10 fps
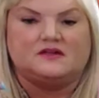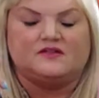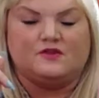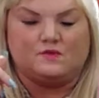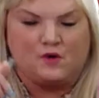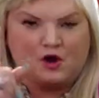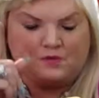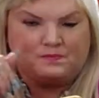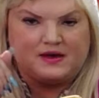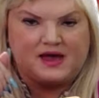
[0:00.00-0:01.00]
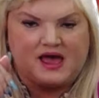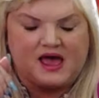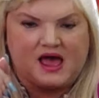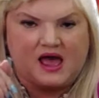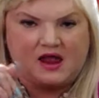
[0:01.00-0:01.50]
The rope
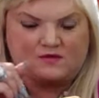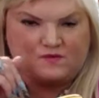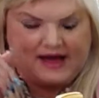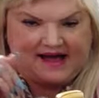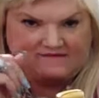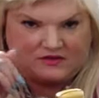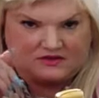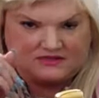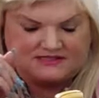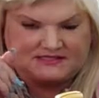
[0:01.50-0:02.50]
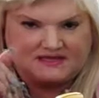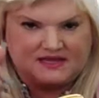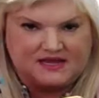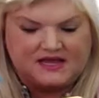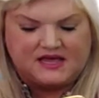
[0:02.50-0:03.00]
unravels.
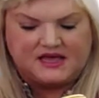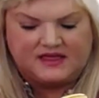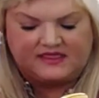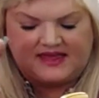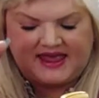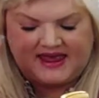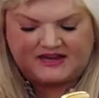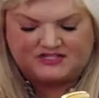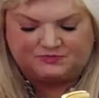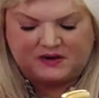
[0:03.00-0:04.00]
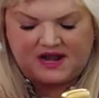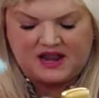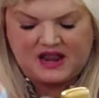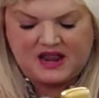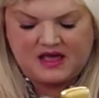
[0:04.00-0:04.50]
The cage
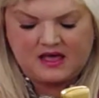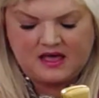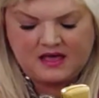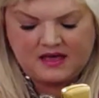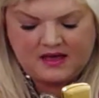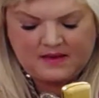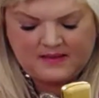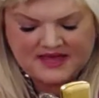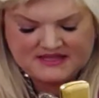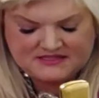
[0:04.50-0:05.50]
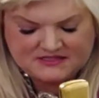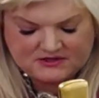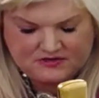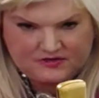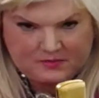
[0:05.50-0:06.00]
plummets
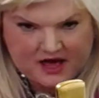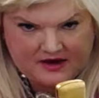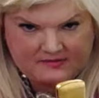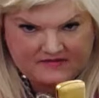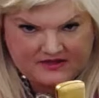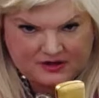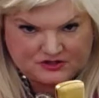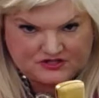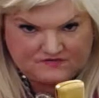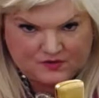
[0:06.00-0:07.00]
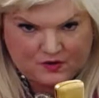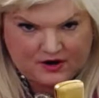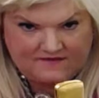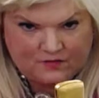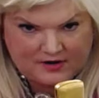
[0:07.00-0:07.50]
to the bottom of the ocean
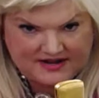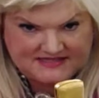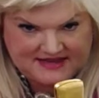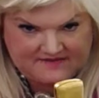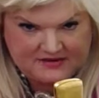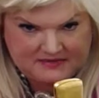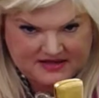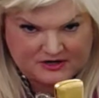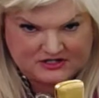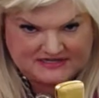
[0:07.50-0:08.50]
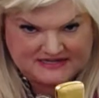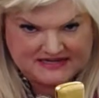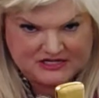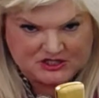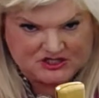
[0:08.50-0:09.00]
floor, 47 meters
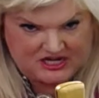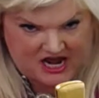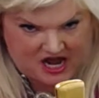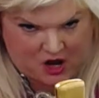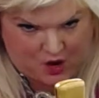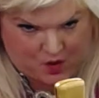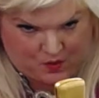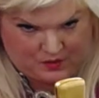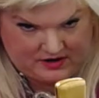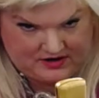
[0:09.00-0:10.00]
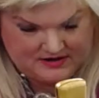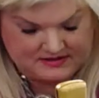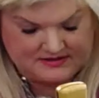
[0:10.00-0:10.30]
down.